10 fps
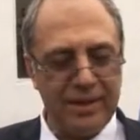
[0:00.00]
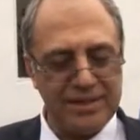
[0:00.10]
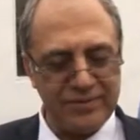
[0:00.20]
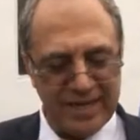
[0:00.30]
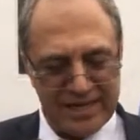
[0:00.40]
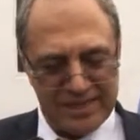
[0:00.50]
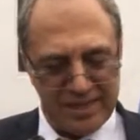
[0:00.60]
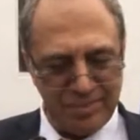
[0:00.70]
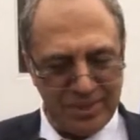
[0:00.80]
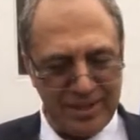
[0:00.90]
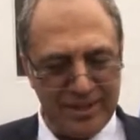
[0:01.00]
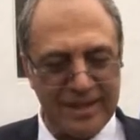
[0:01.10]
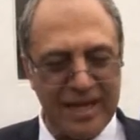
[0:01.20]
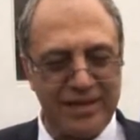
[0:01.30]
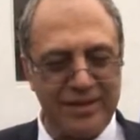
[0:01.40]
President
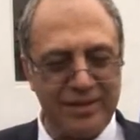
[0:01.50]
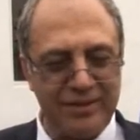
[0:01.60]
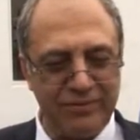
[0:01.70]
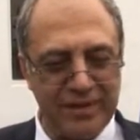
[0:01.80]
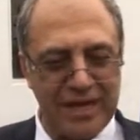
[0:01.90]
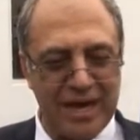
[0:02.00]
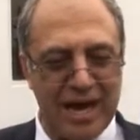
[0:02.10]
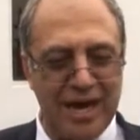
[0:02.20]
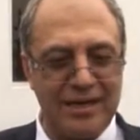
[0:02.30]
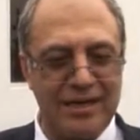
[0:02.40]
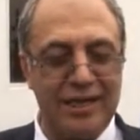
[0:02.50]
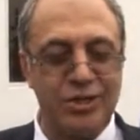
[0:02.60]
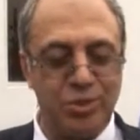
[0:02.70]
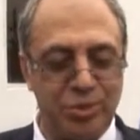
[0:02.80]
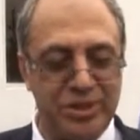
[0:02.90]
Skipper Engineering,
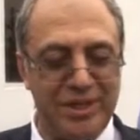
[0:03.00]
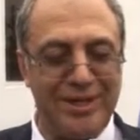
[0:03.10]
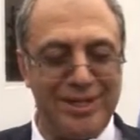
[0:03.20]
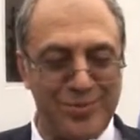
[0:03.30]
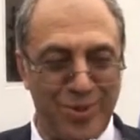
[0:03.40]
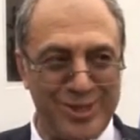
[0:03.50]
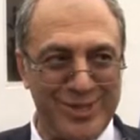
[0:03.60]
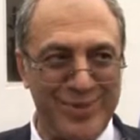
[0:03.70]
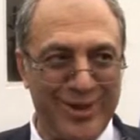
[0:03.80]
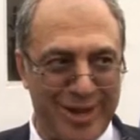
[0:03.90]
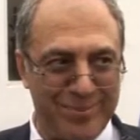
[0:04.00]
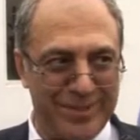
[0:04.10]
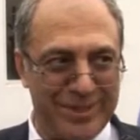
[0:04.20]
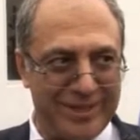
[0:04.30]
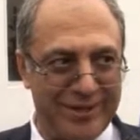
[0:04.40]
Mr. Ditenda
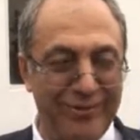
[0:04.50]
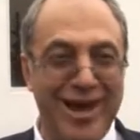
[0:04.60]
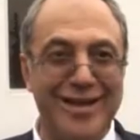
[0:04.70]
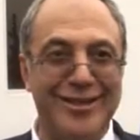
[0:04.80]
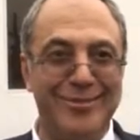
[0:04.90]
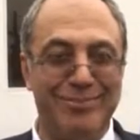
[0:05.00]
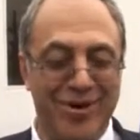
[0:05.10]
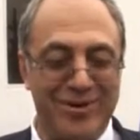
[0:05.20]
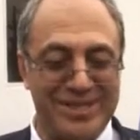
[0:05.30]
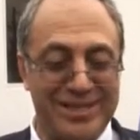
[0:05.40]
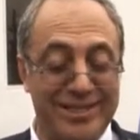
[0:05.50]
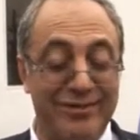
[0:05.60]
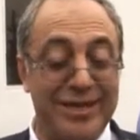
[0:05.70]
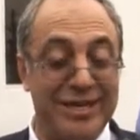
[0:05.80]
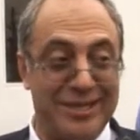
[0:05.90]
Skadeva, spoke with Education
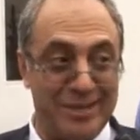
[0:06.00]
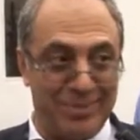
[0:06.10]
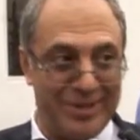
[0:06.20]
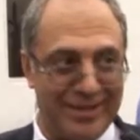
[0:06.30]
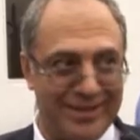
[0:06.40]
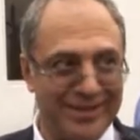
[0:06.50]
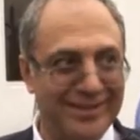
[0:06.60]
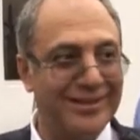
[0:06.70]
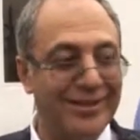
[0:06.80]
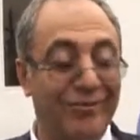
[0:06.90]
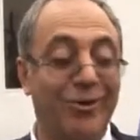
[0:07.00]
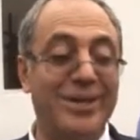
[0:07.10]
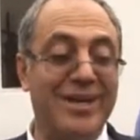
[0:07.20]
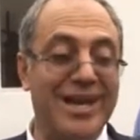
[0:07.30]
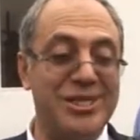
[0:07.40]
Report on TV on
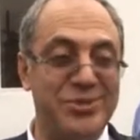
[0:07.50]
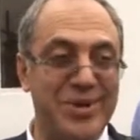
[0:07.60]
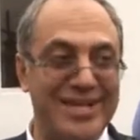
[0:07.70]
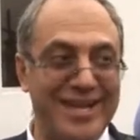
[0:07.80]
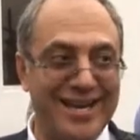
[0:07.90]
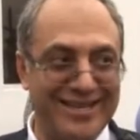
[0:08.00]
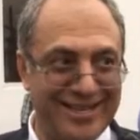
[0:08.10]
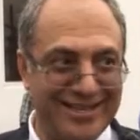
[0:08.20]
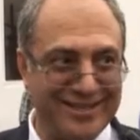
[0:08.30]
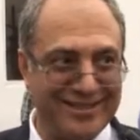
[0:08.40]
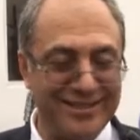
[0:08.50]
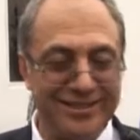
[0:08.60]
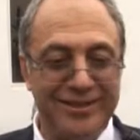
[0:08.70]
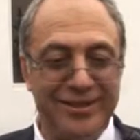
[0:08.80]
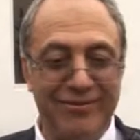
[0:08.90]
the significance of the
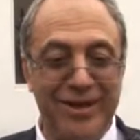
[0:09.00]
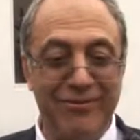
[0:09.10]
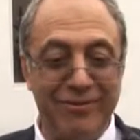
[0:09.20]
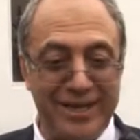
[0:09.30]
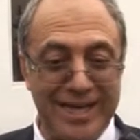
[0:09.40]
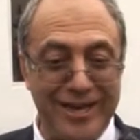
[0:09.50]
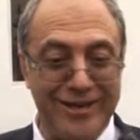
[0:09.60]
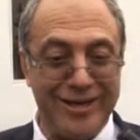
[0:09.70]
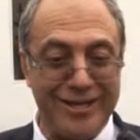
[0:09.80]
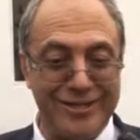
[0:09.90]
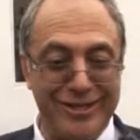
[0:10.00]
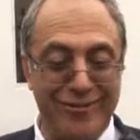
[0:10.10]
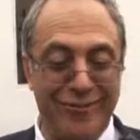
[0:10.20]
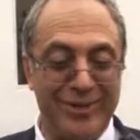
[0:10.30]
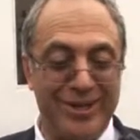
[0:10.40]
project. We are working in
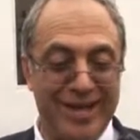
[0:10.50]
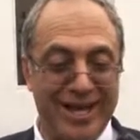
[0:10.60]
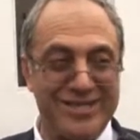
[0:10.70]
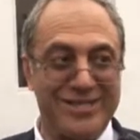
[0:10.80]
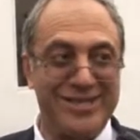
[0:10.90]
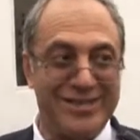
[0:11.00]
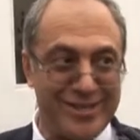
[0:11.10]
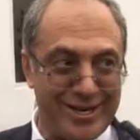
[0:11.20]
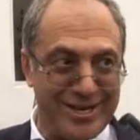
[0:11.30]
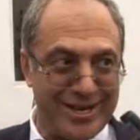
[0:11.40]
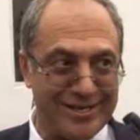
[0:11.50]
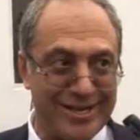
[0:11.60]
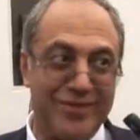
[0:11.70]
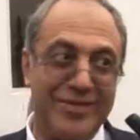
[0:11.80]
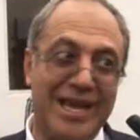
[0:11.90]
Nigeria for the last 16 years
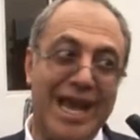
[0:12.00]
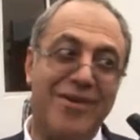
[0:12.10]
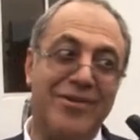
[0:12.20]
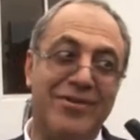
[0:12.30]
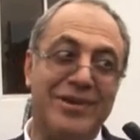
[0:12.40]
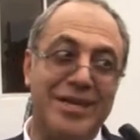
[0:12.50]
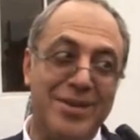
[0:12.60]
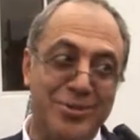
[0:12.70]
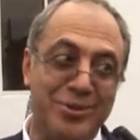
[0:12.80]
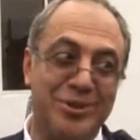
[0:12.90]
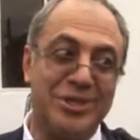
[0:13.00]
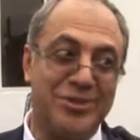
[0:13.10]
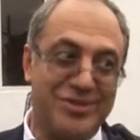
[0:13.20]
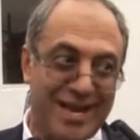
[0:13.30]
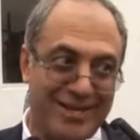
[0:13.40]
and we have our debut to the
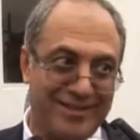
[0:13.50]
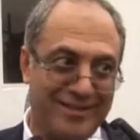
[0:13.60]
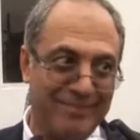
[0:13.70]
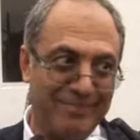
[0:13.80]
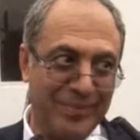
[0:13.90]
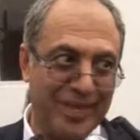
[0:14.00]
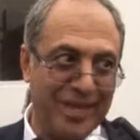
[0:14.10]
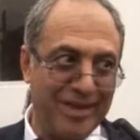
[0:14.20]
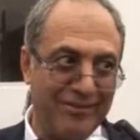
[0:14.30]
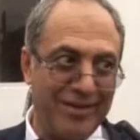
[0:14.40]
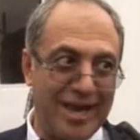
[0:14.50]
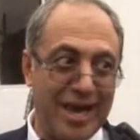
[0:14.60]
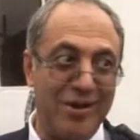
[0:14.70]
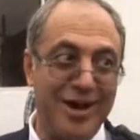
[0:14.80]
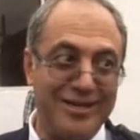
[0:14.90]
society. We
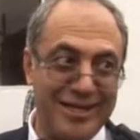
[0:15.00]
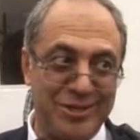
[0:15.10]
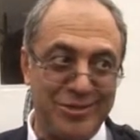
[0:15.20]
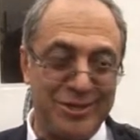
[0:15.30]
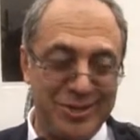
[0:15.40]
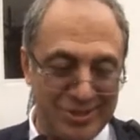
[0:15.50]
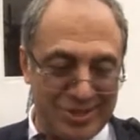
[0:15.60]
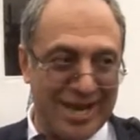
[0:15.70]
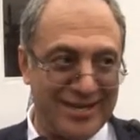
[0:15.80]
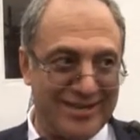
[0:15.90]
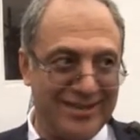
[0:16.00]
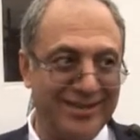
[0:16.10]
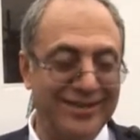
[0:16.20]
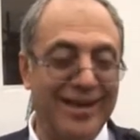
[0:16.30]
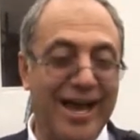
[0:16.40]
have our debt to the society
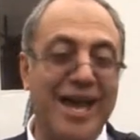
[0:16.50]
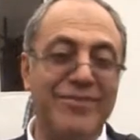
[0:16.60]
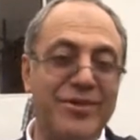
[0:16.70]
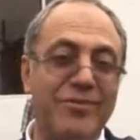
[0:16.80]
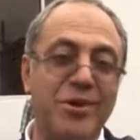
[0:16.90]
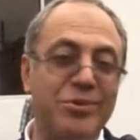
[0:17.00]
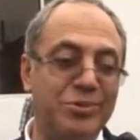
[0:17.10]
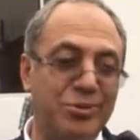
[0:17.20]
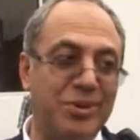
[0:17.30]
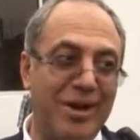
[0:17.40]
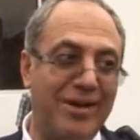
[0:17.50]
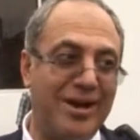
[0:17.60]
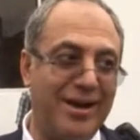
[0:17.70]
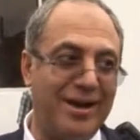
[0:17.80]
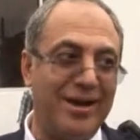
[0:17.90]
and we want to do
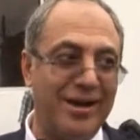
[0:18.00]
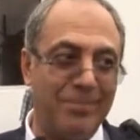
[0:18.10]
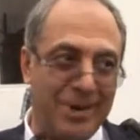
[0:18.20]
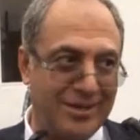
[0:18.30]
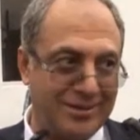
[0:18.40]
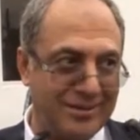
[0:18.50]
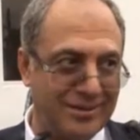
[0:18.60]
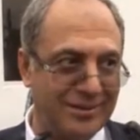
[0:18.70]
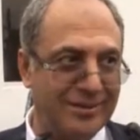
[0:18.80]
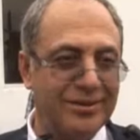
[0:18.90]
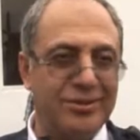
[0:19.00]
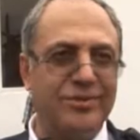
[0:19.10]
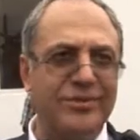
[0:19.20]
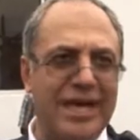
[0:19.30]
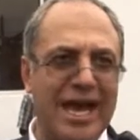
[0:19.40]
our part.
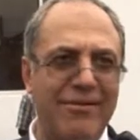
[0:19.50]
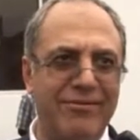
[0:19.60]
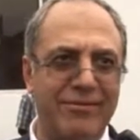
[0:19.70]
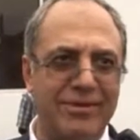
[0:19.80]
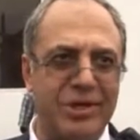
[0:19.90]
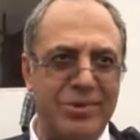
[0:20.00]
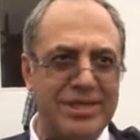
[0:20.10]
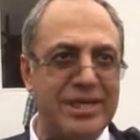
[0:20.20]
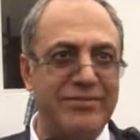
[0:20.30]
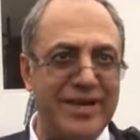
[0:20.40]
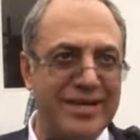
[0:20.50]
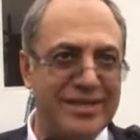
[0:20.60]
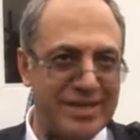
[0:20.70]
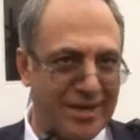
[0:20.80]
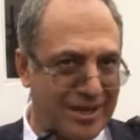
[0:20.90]
So we have requested
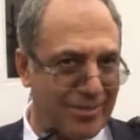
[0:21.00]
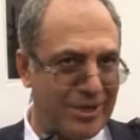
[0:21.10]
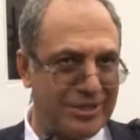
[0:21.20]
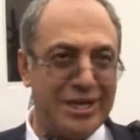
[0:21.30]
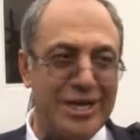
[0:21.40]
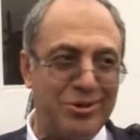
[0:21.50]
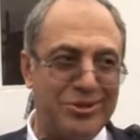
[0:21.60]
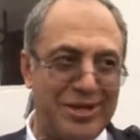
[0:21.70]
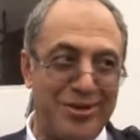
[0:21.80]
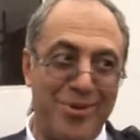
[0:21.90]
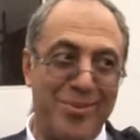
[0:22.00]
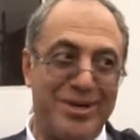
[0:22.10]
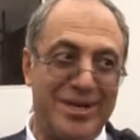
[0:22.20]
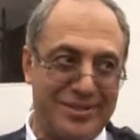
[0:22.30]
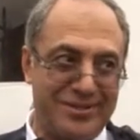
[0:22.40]
various state governments and Lagos state
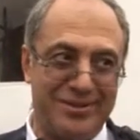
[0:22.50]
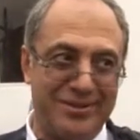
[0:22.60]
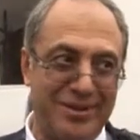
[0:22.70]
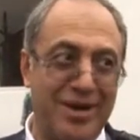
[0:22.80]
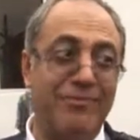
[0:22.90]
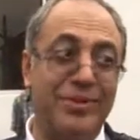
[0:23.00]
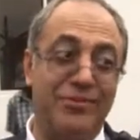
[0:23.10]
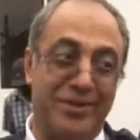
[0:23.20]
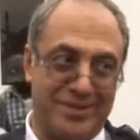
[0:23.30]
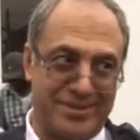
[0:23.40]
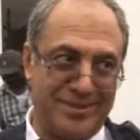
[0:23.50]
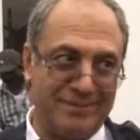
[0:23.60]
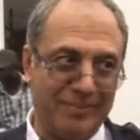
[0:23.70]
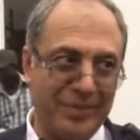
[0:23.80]
government has come the first.